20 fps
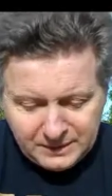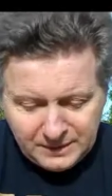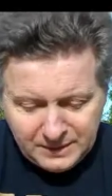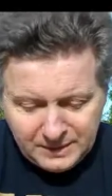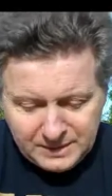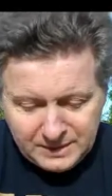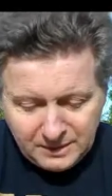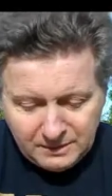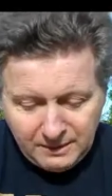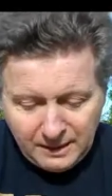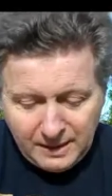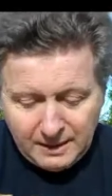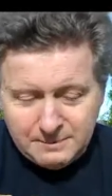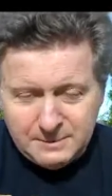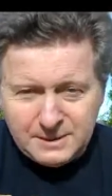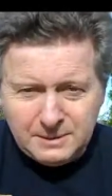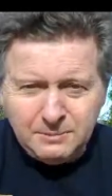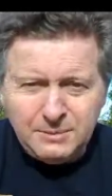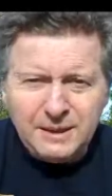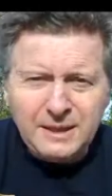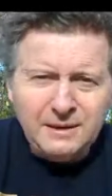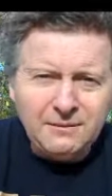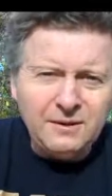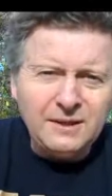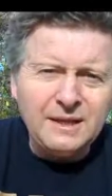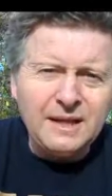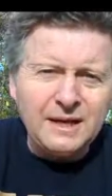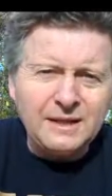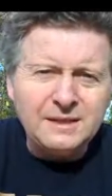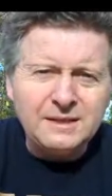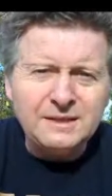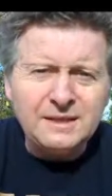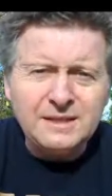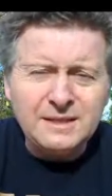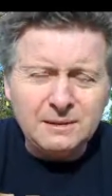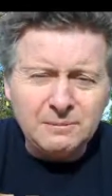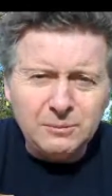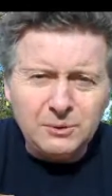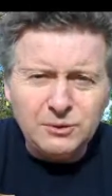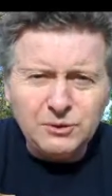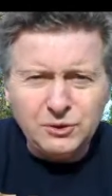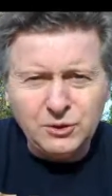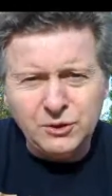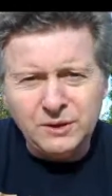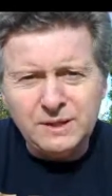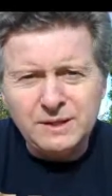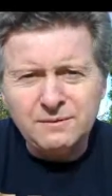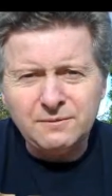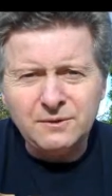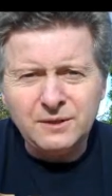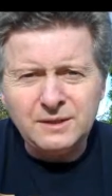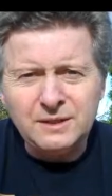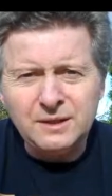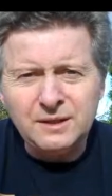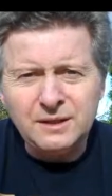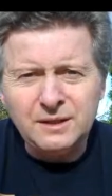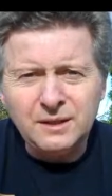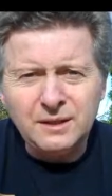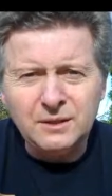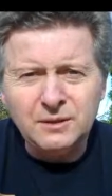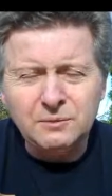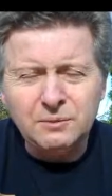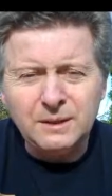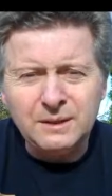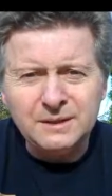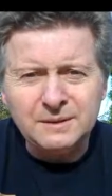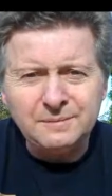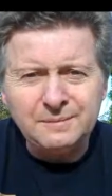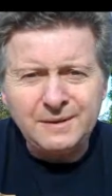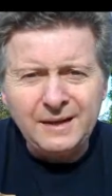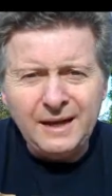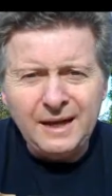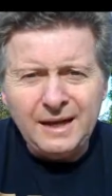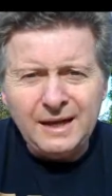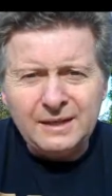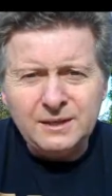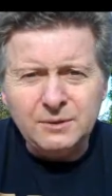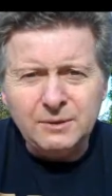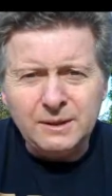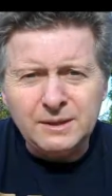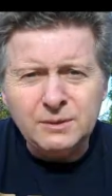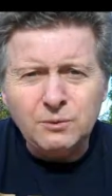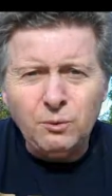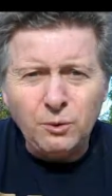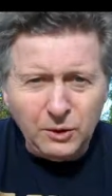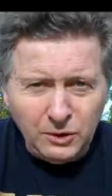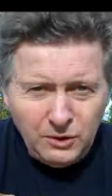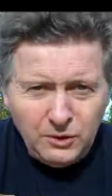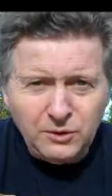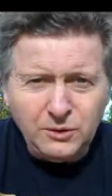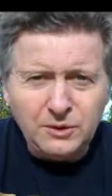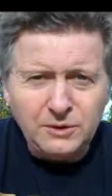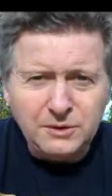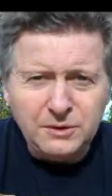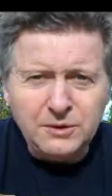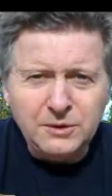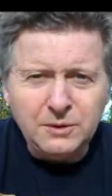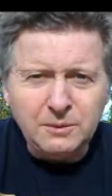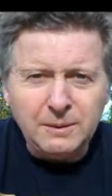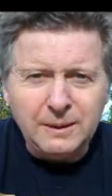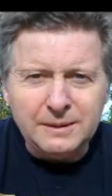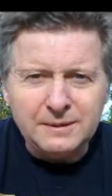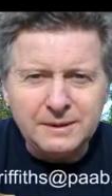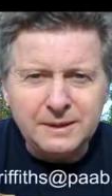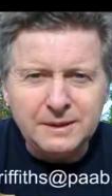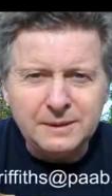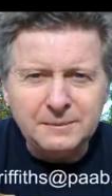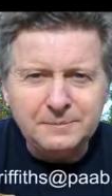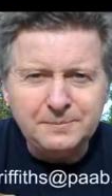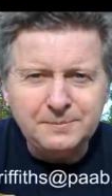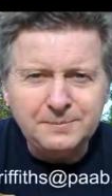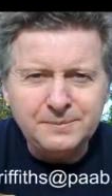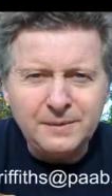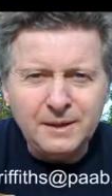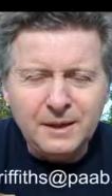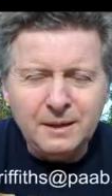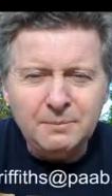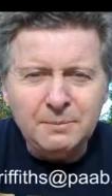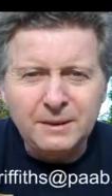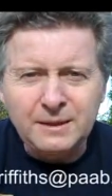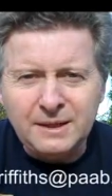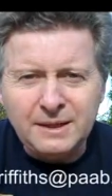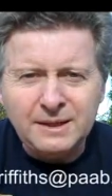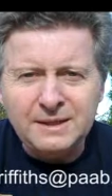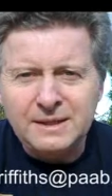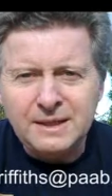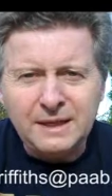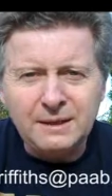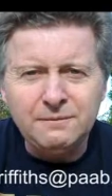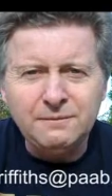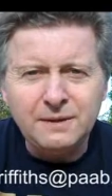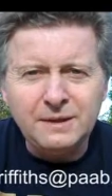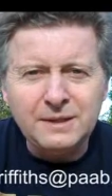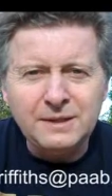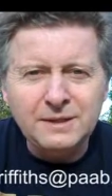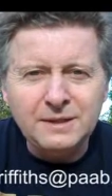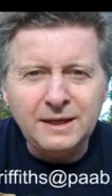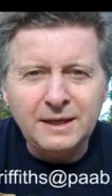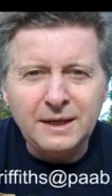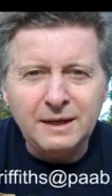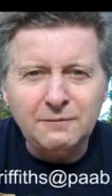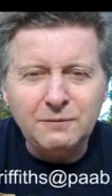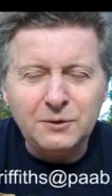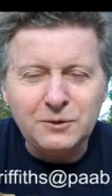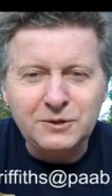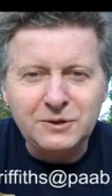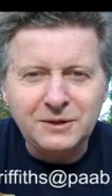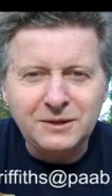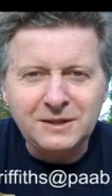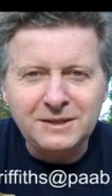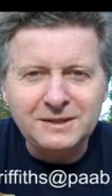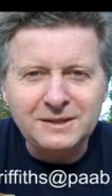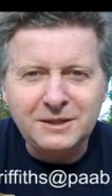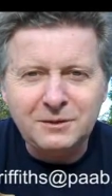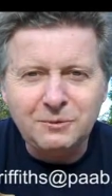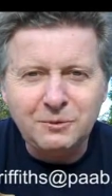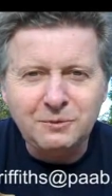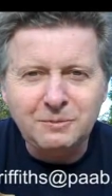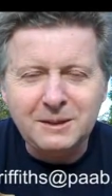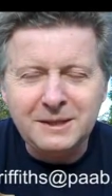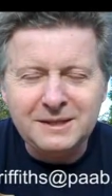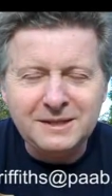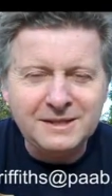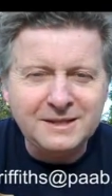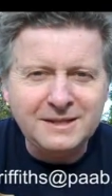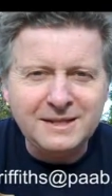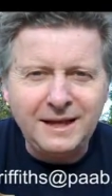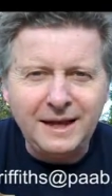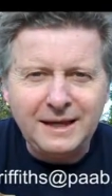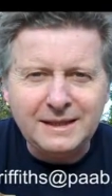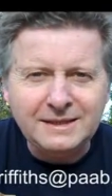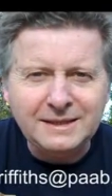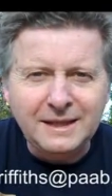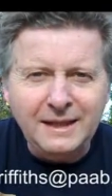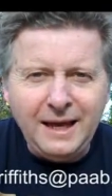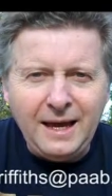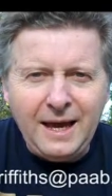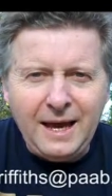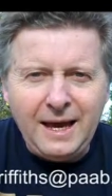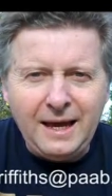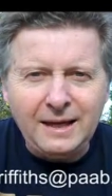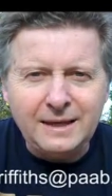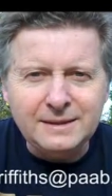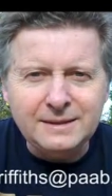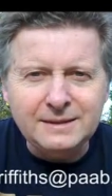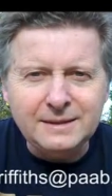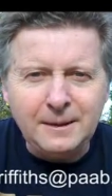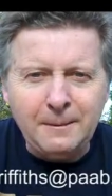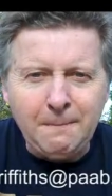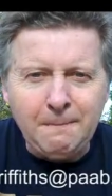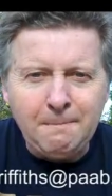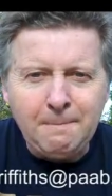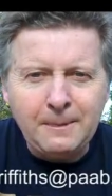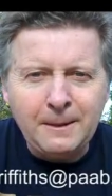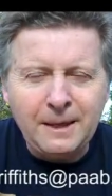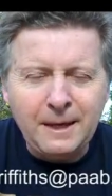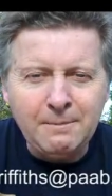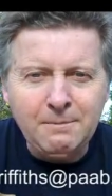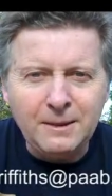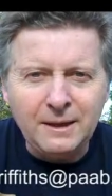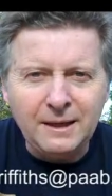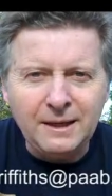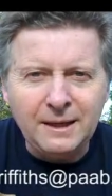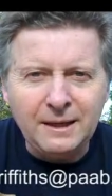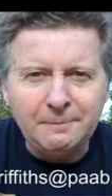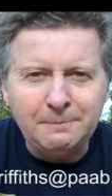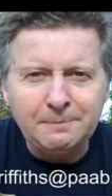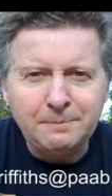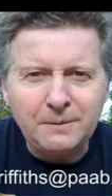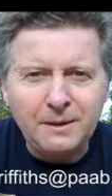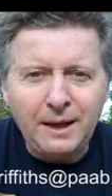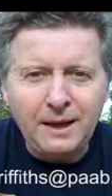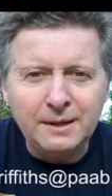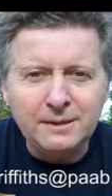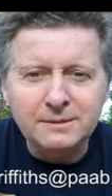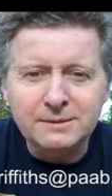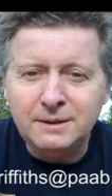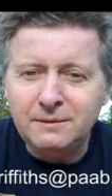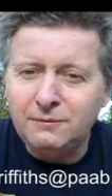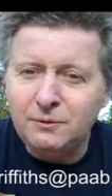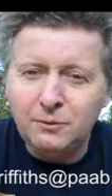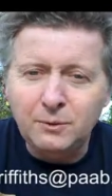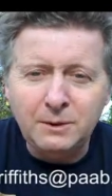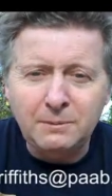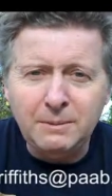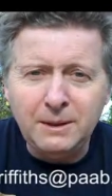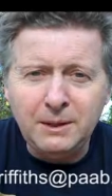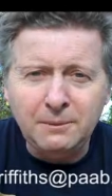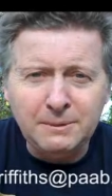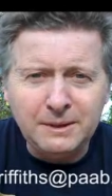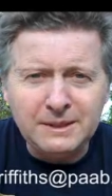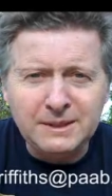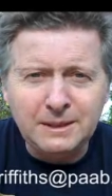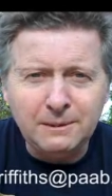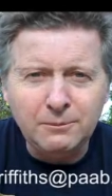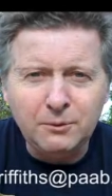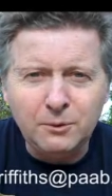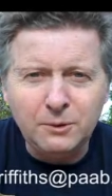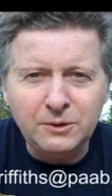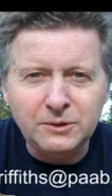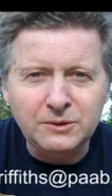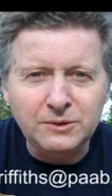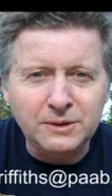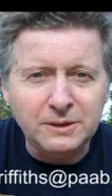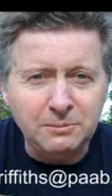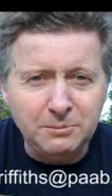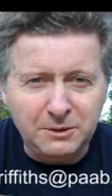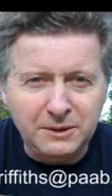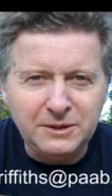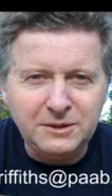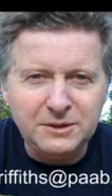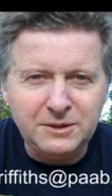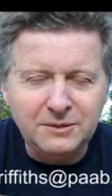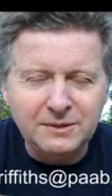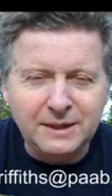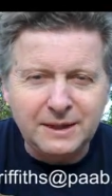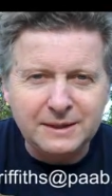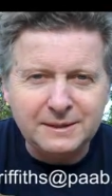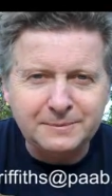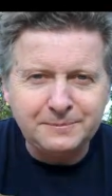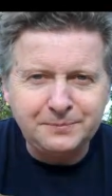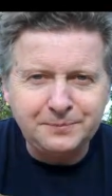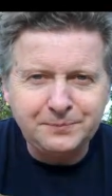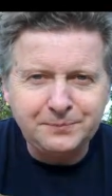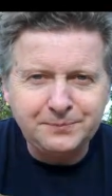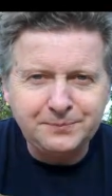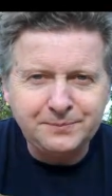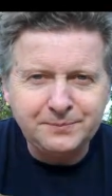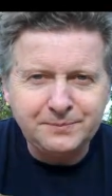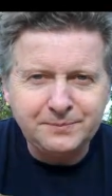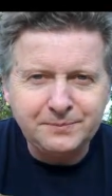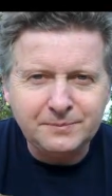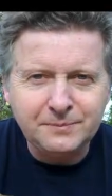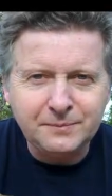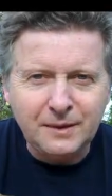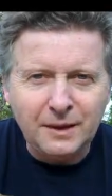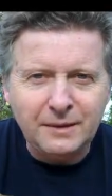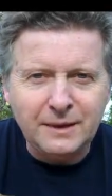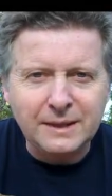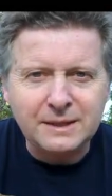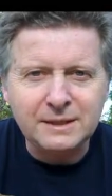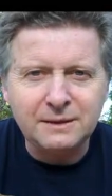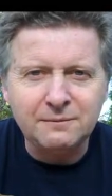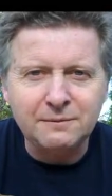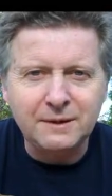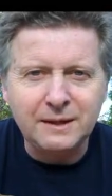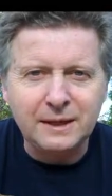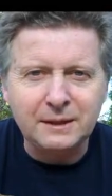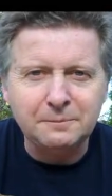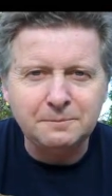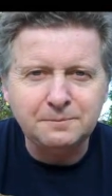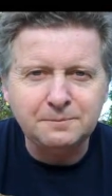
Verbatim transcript: So I'm simply giving that as a simple choice for us to conclude with, to ask what you're going to do about it. But thanks again for listening, if you're still listening with me at this stage, and keep thinking. And if you want to mail me and tell me what you're doing, please do that. That's it for now.